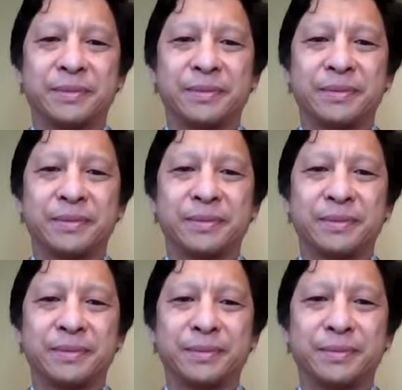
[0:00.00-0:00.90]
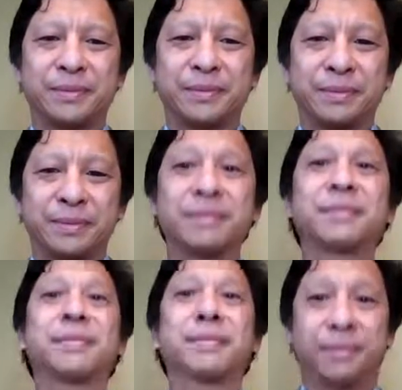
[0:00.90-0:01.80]

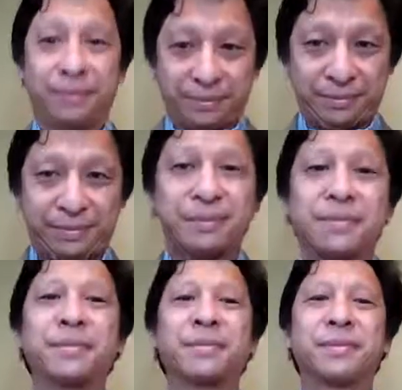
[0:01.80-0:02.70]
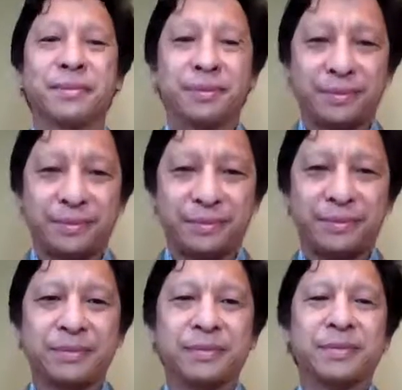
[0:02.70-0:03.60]

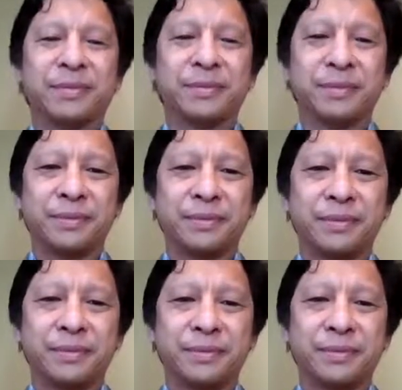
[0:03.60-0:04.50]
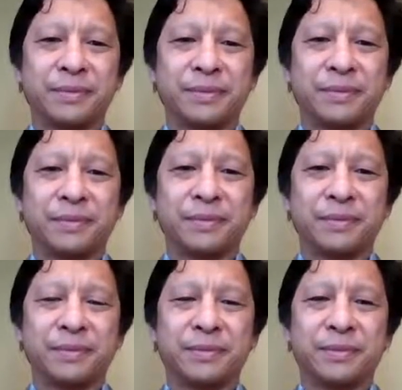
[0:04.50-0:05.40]

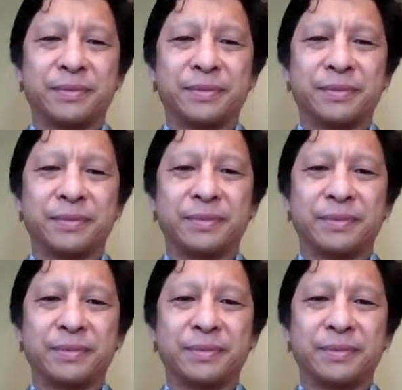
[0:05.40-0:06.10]
No words are spoken by the person on screen.